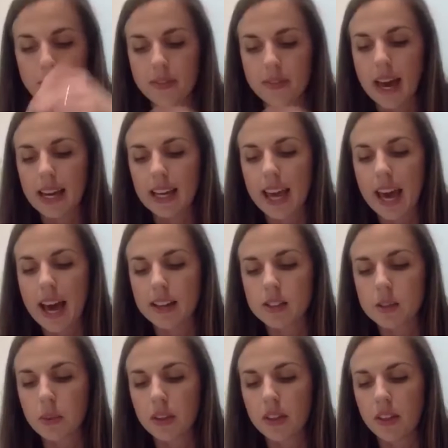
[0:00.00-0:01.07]
that
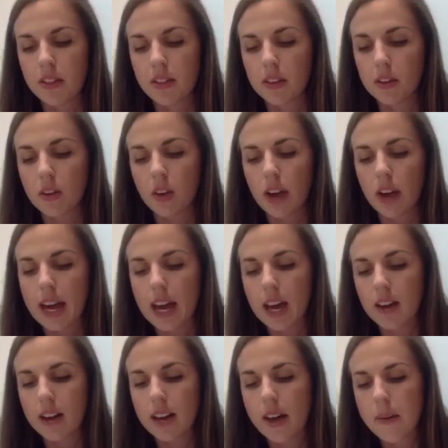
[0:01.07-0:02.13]
gas within the gray
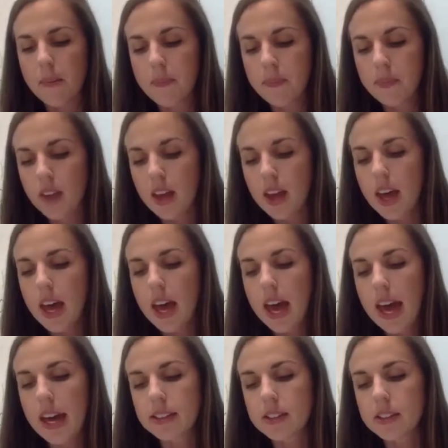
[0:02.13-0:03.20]
area.
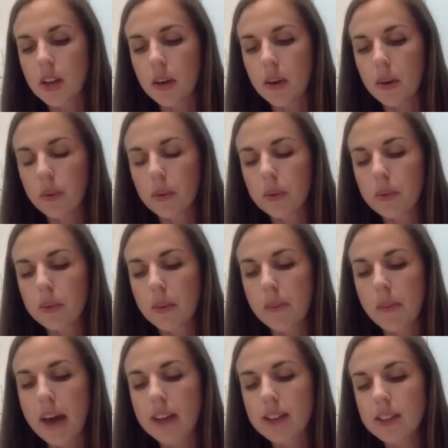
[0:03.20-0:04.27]
And so the
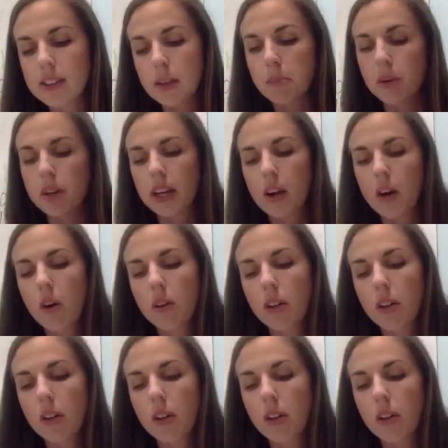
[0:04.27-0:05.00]
mass isn't putting a whole